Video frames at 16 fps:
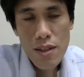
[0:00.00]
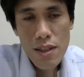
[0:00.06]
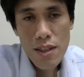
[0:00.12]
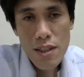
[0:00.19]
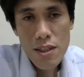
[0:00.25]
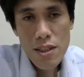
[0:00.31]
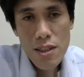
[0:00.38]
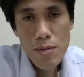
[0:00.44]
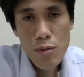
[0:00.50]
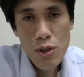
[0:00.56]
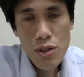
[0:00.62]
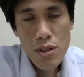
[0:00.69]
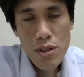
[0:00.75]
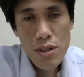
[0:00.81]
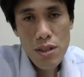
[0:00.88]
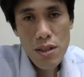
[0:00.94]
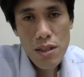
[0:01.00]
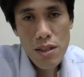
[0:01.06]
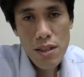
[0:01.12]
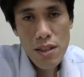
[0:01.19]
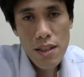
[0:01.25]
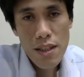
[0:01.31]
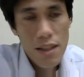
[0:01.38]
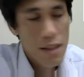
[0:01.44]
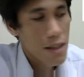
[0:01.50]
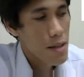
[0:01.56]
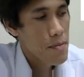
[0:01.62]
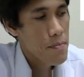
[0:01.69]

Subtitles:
It is the most, I think,